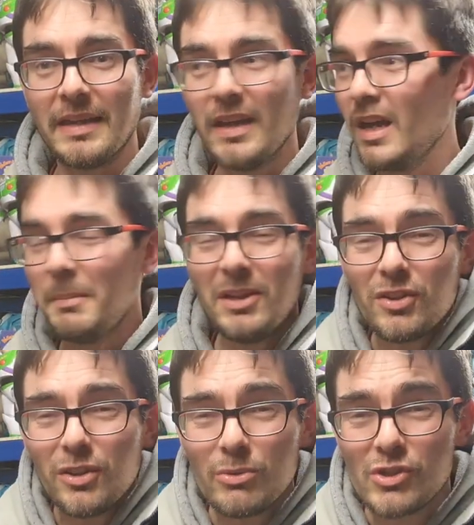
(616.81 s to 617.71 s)
I mean, look
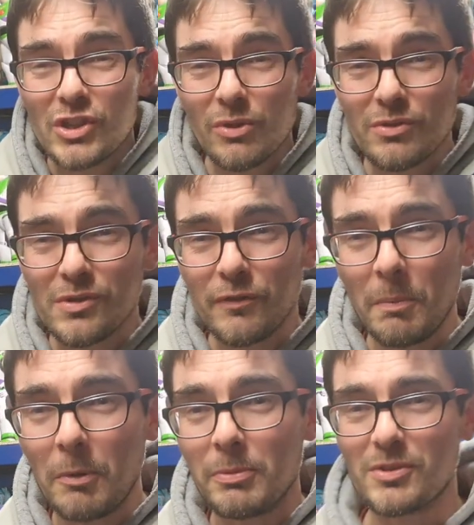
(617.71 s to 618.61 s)
at those children's
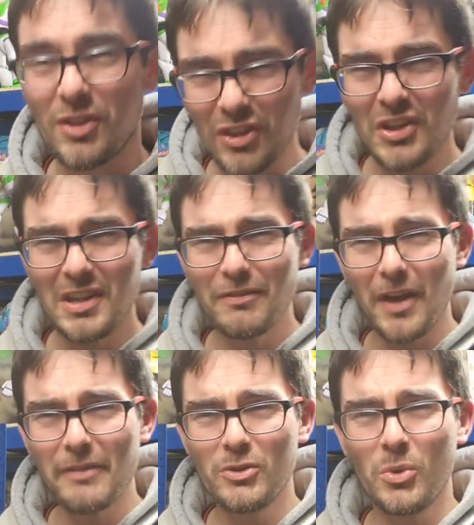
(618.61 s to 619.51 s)
football boots,
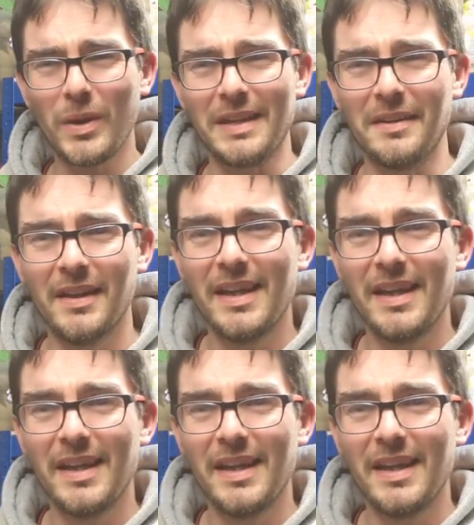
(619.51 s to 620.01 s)
35 quid.